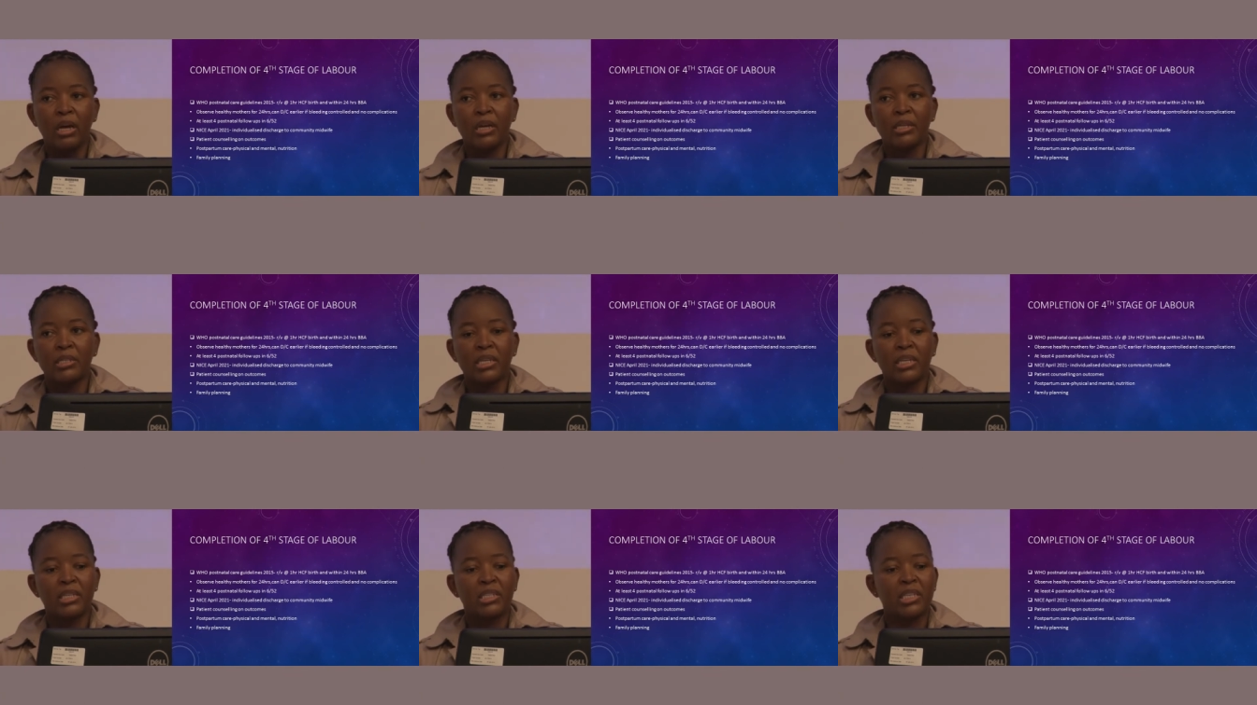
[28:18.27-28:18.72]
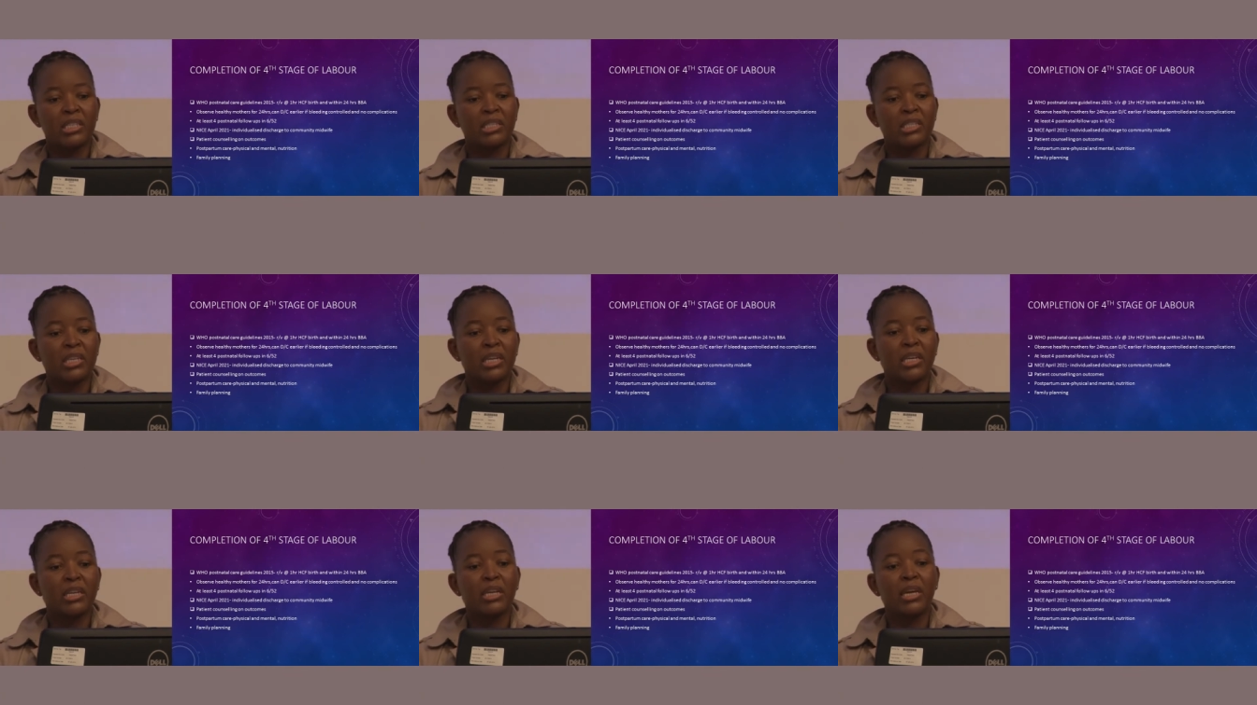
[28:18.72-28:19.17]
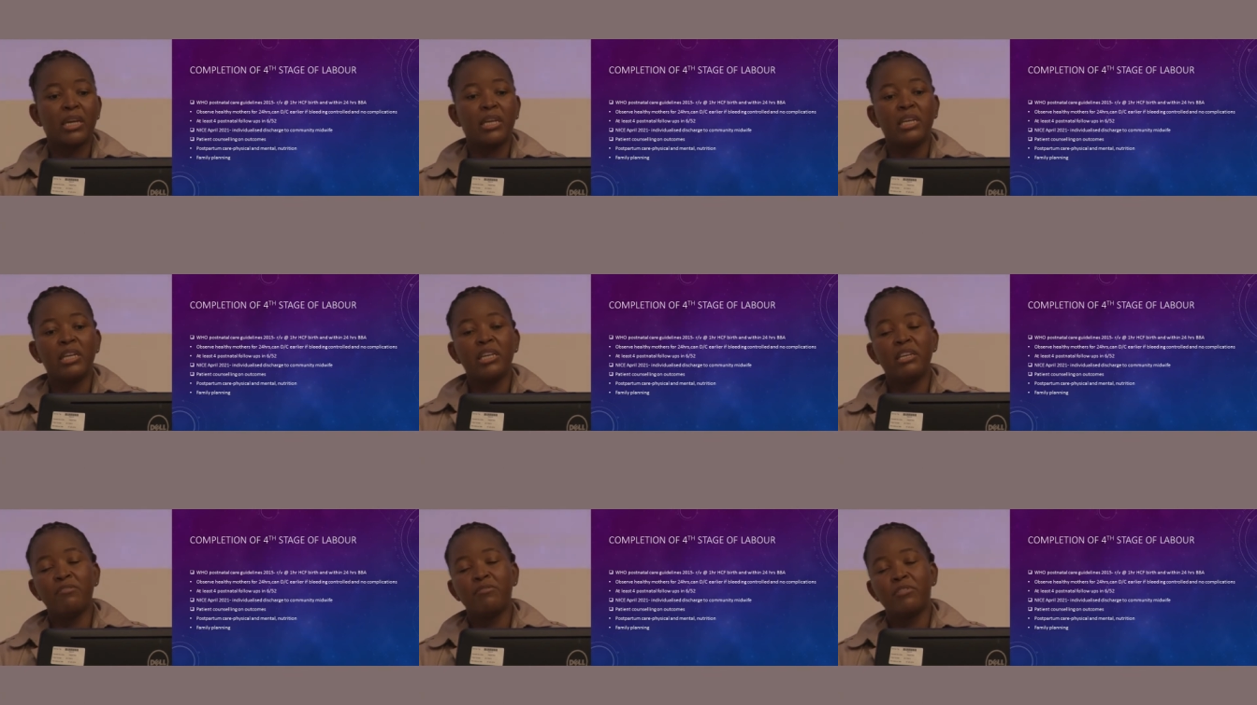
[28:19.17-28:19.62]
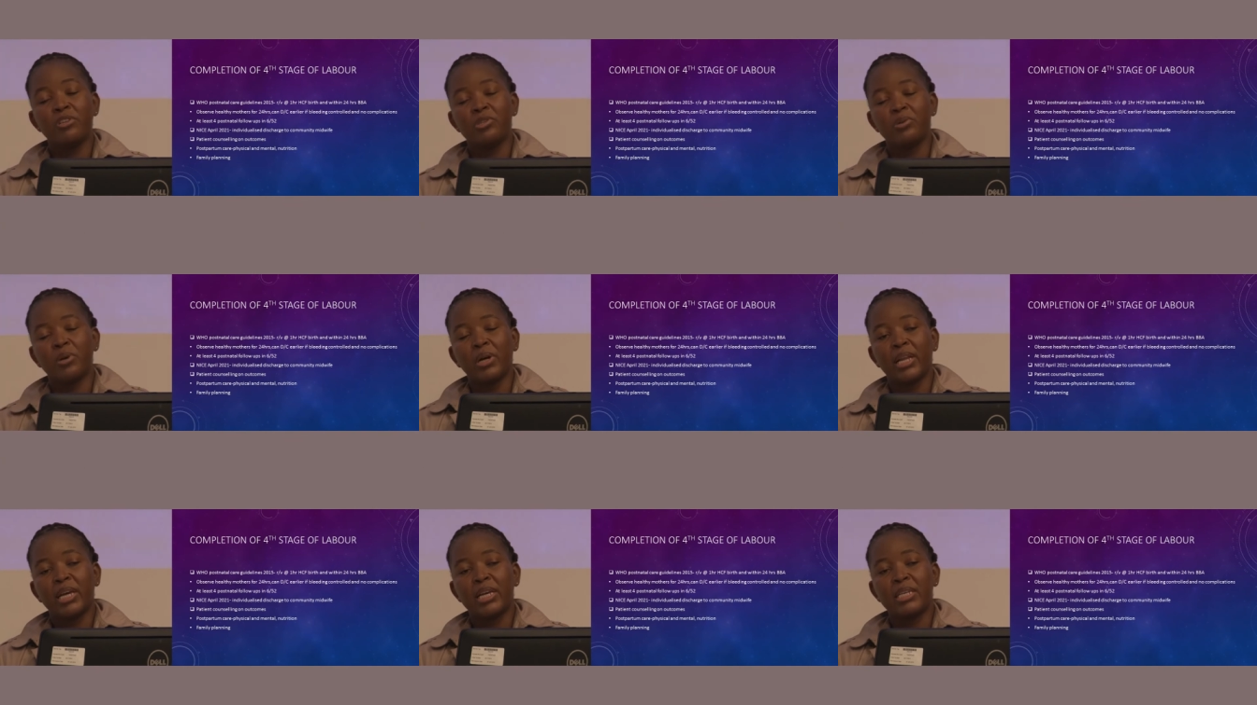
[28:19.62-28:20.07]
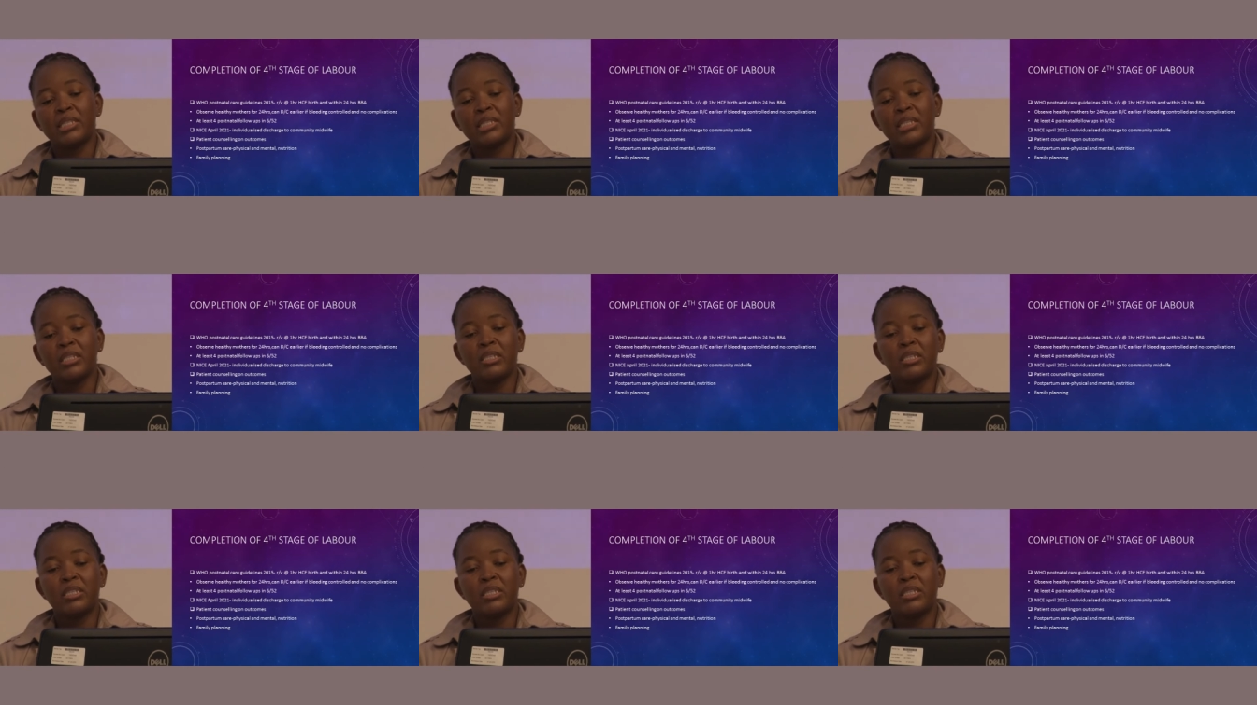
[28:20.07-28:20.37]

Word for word: suggested an individualized